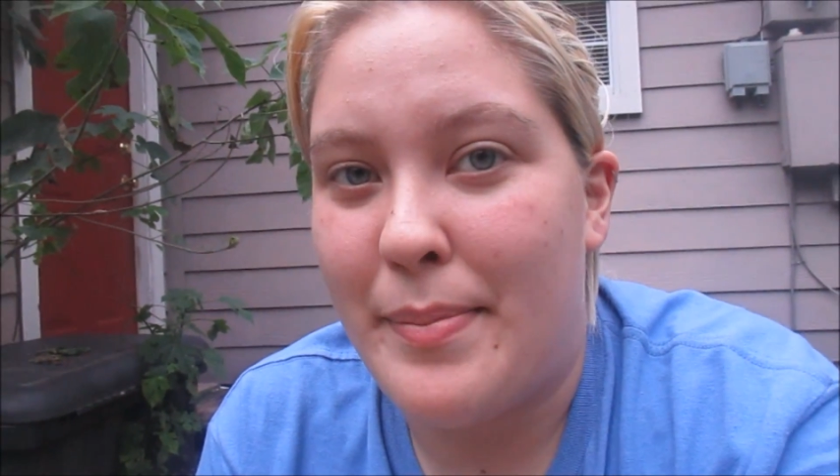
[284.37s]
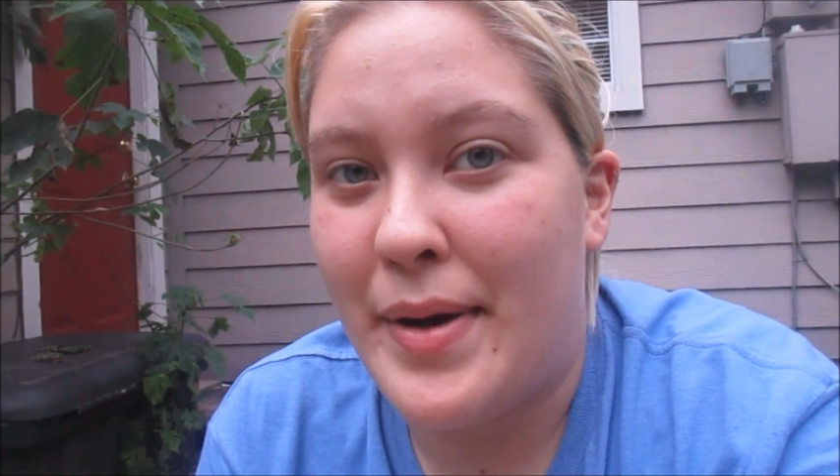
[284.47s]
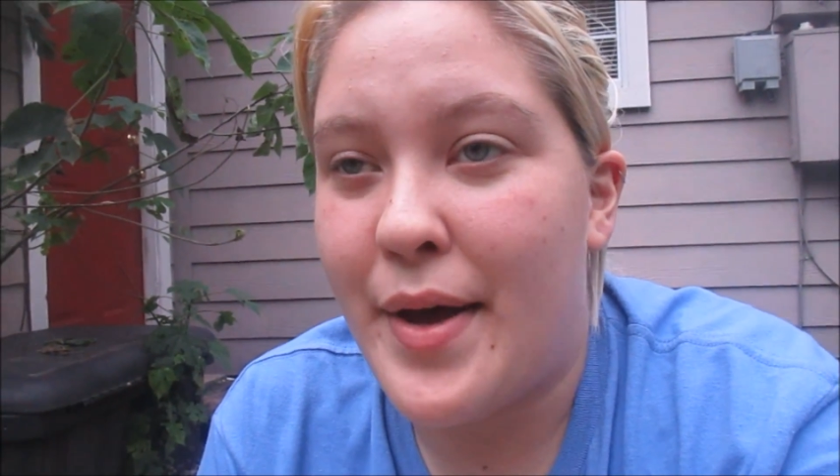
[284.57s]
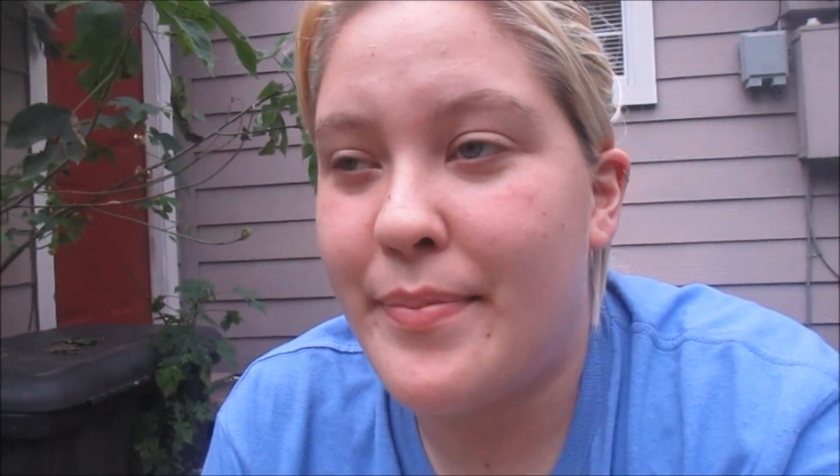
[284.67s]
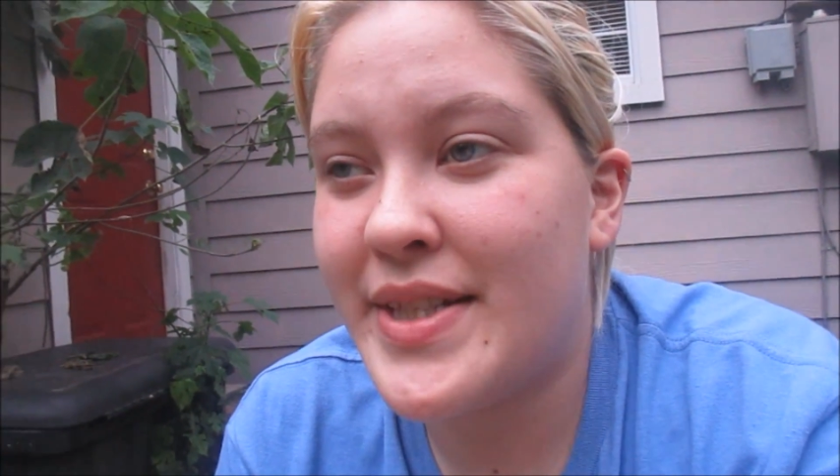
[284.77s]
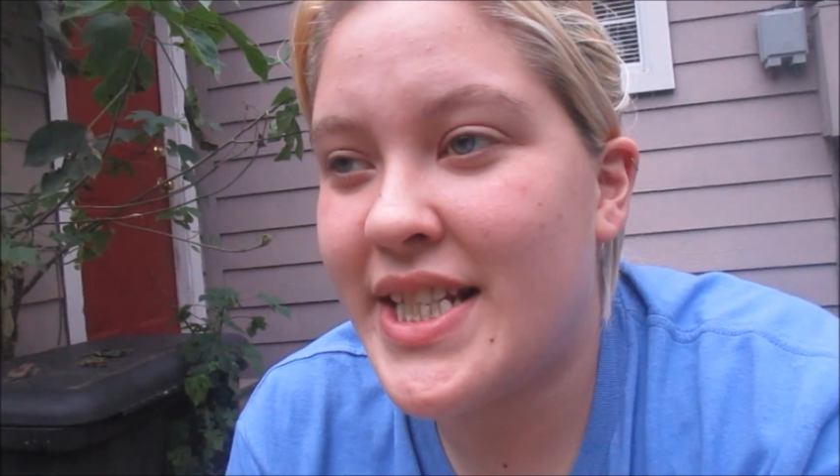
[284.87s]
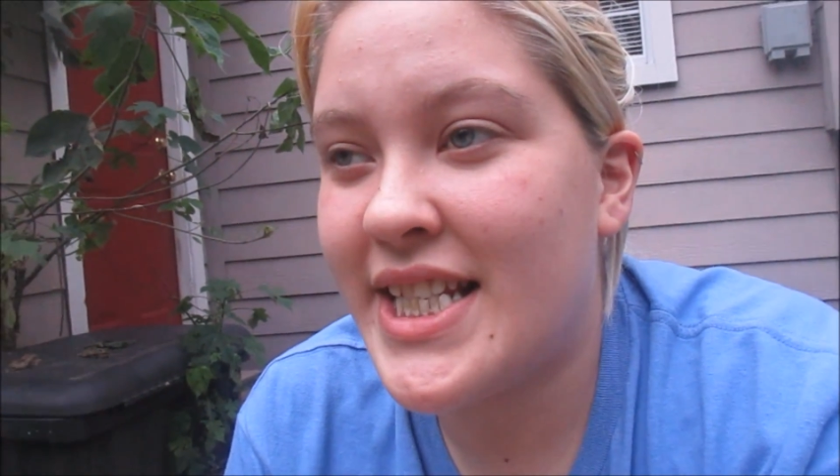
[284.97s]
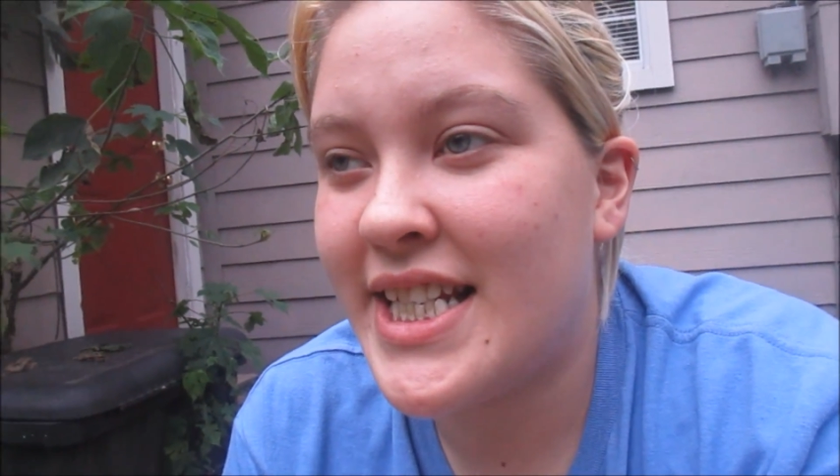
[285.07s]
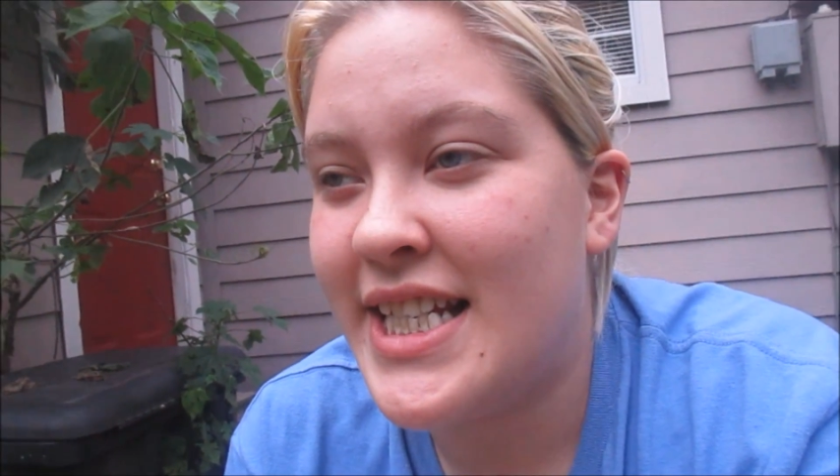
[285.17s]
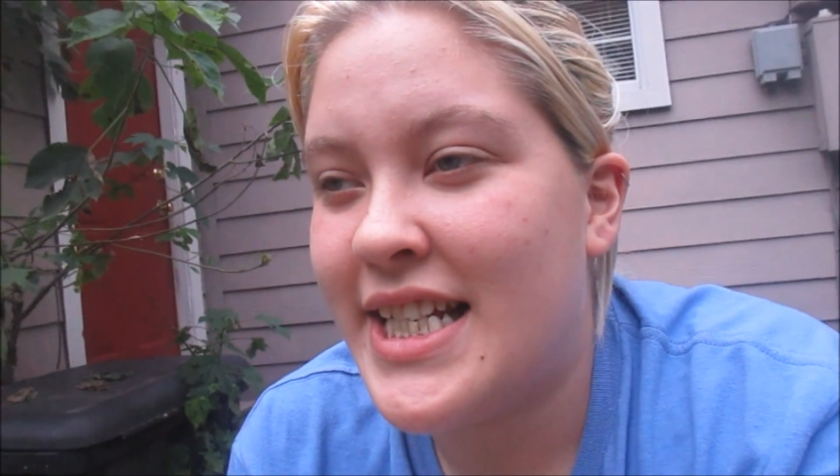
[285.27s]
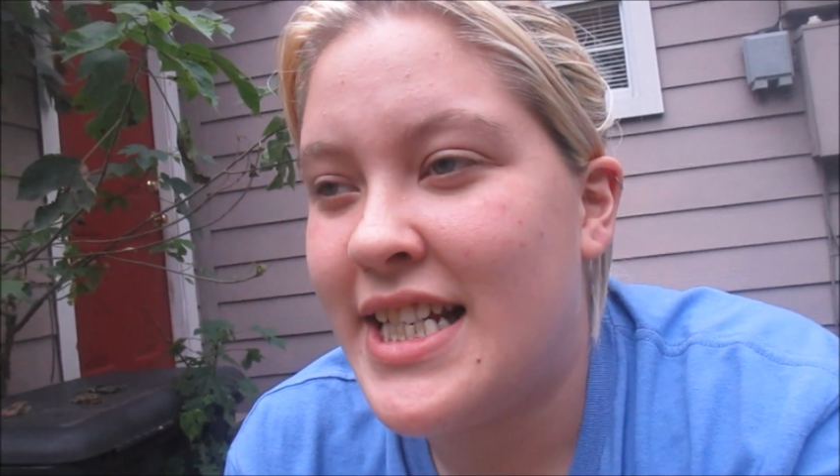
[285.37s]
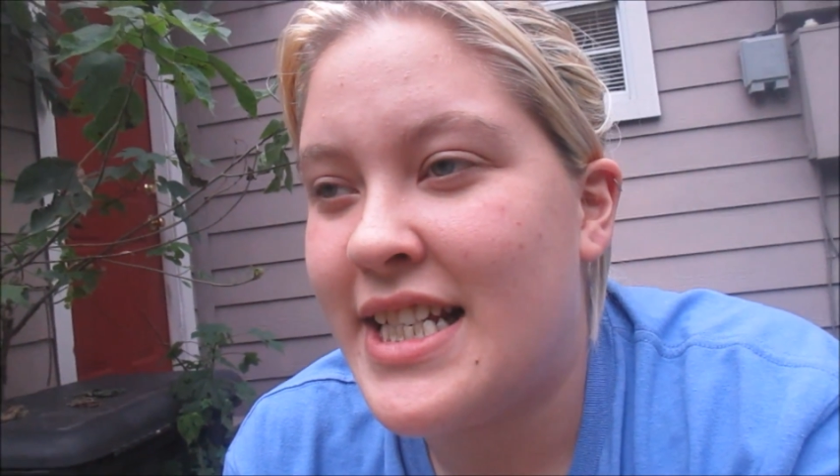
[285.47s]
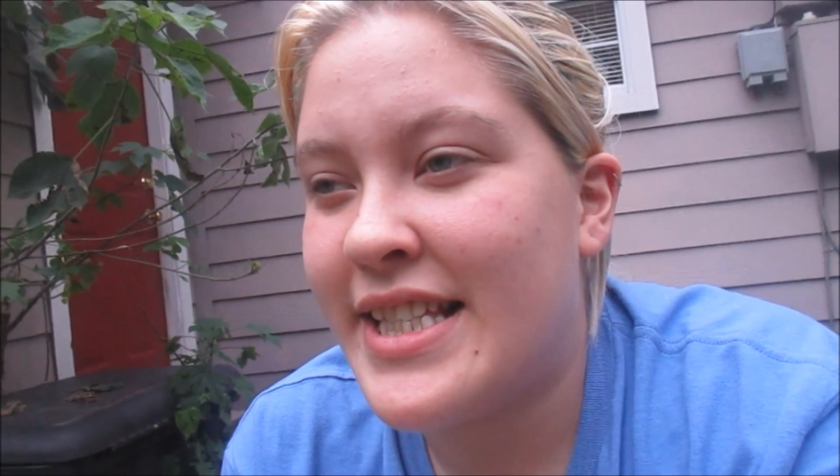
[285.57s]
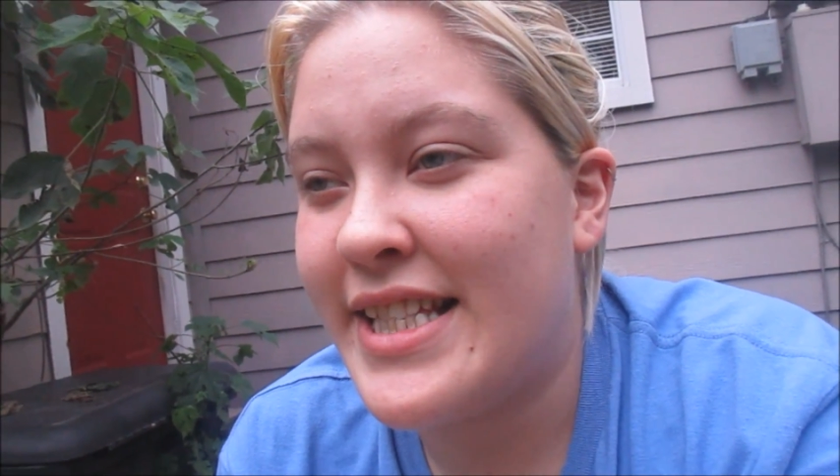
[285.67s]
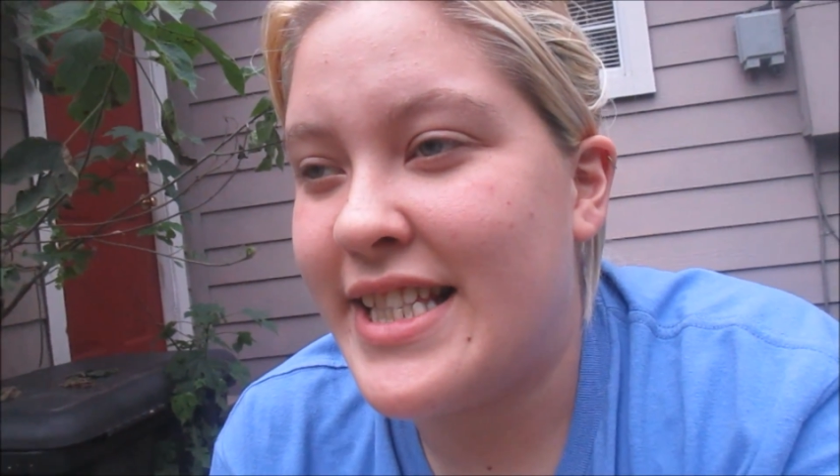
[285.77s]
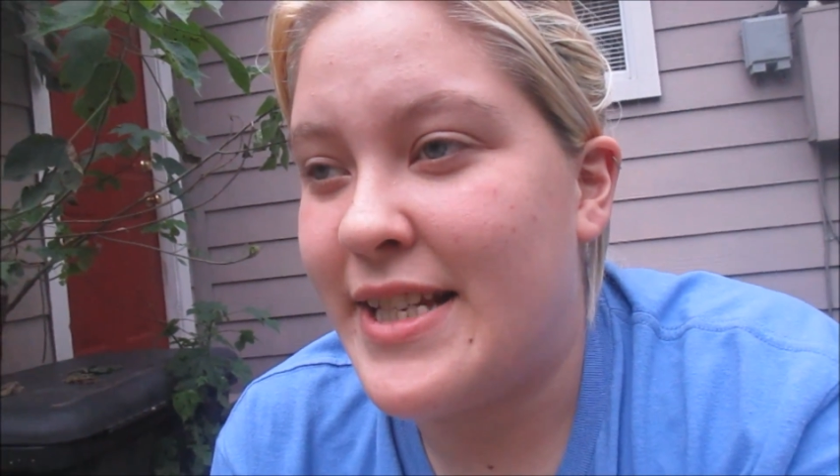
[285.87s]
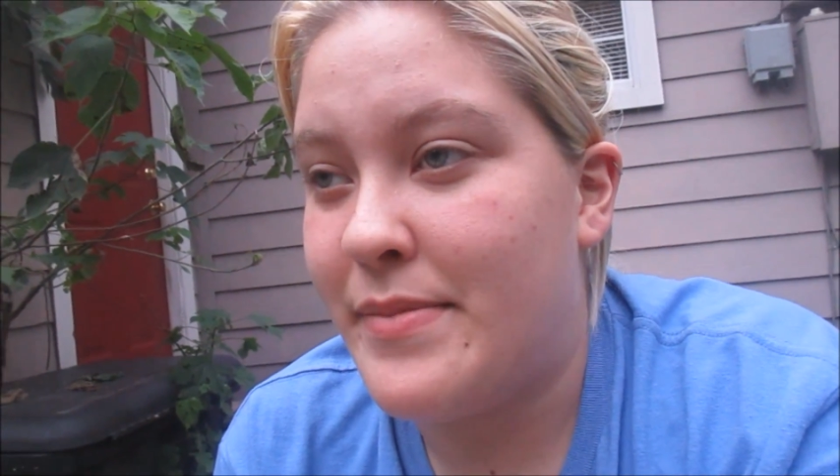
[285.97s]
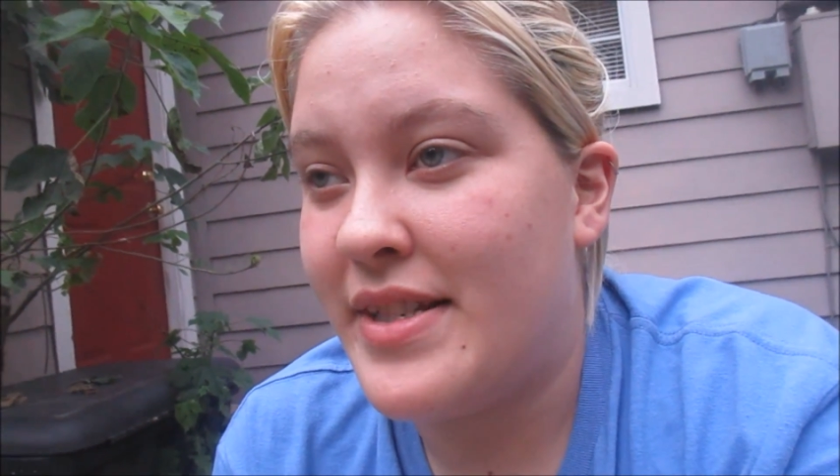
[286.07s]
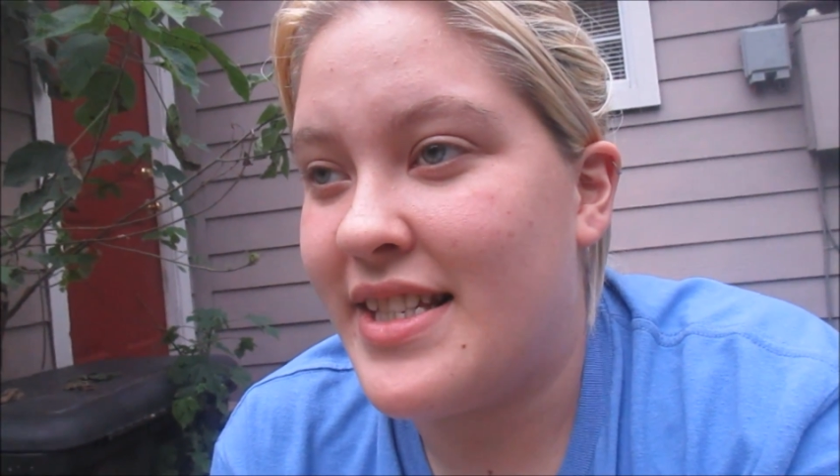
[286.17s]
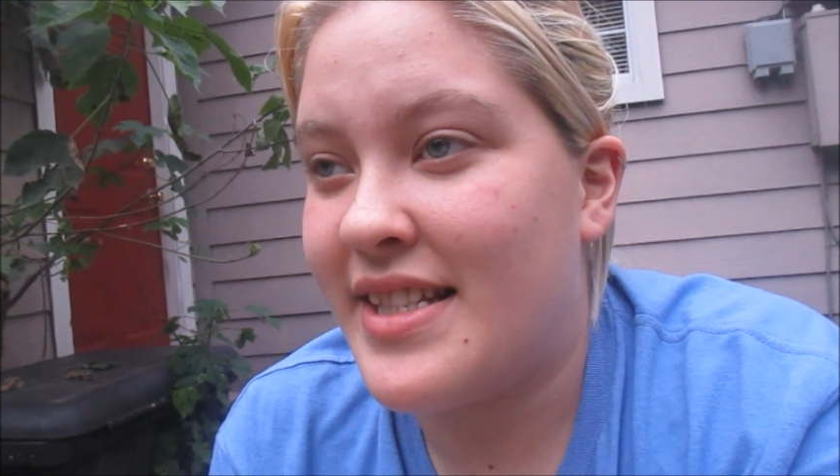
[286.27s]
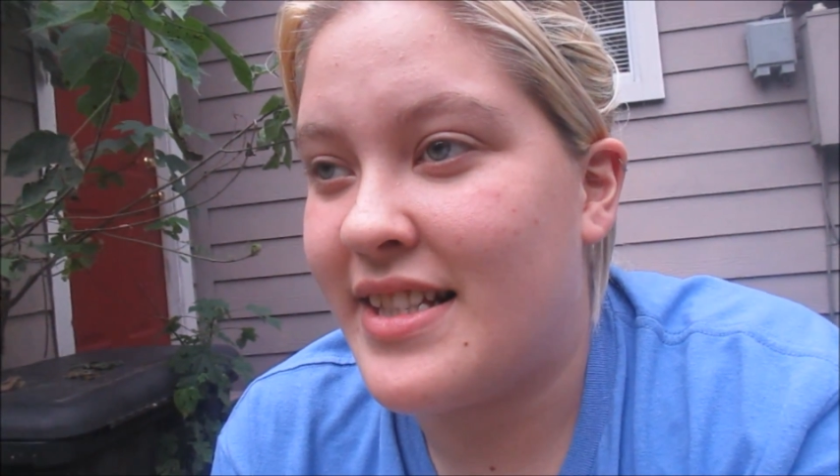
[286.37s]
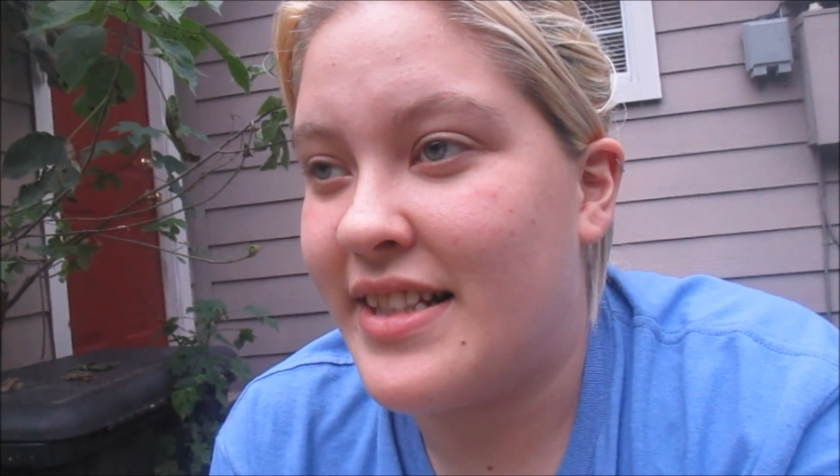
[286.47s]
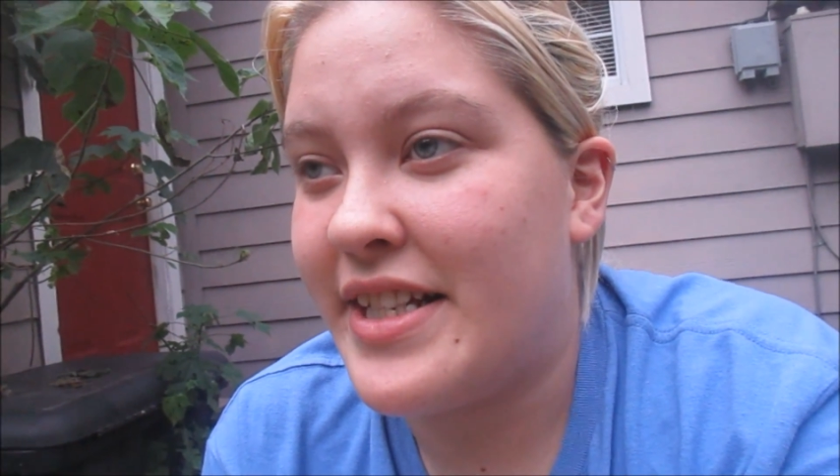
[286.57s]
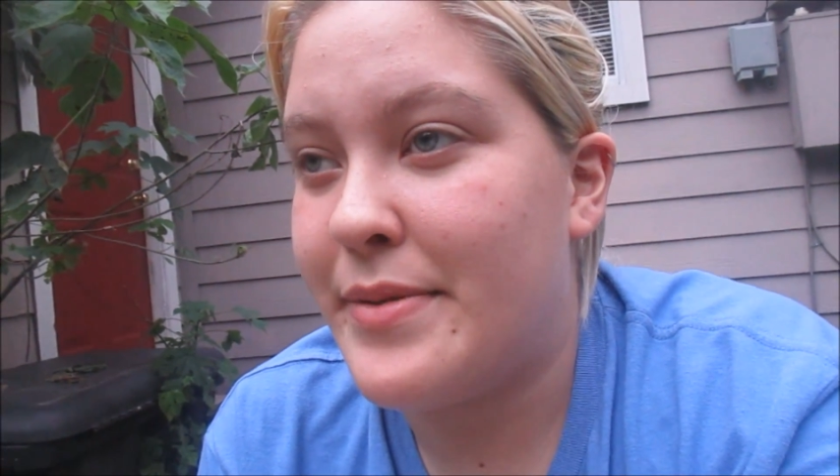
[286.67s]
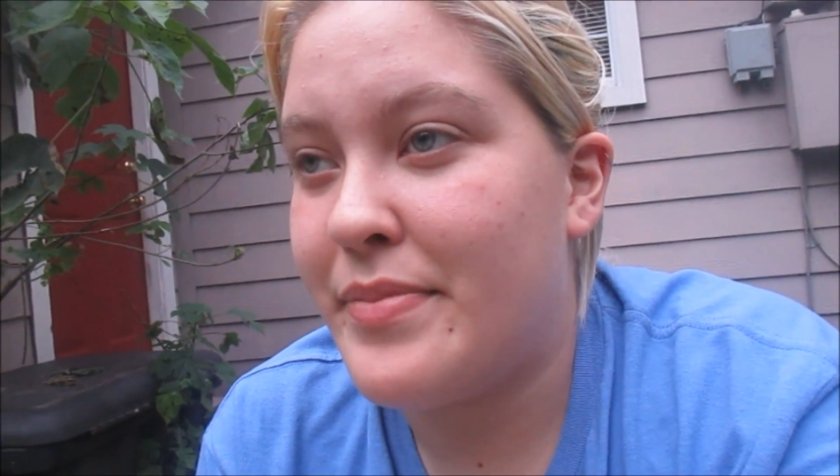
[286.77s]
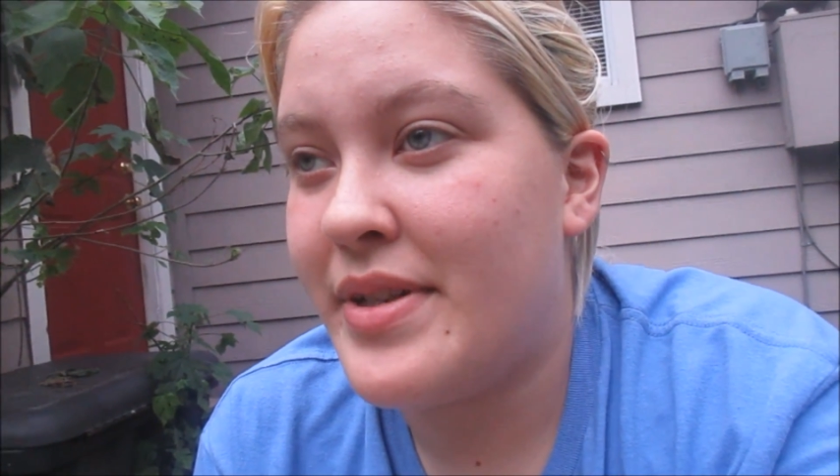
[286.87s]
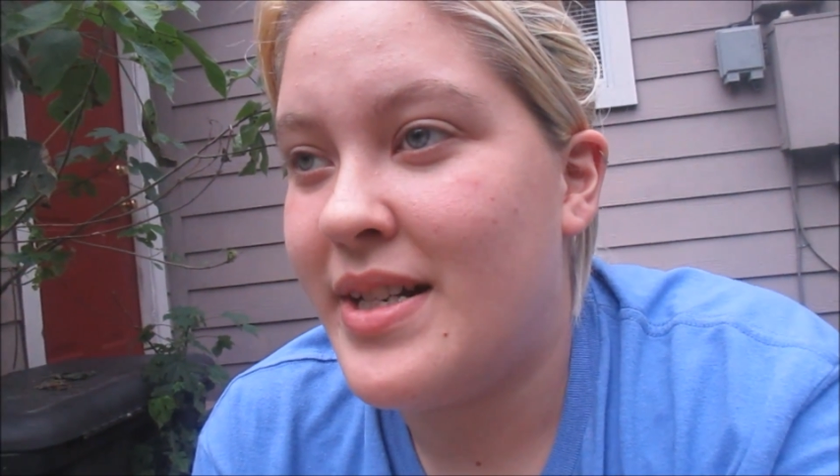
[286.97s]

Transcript: my pups since Emma's asleep.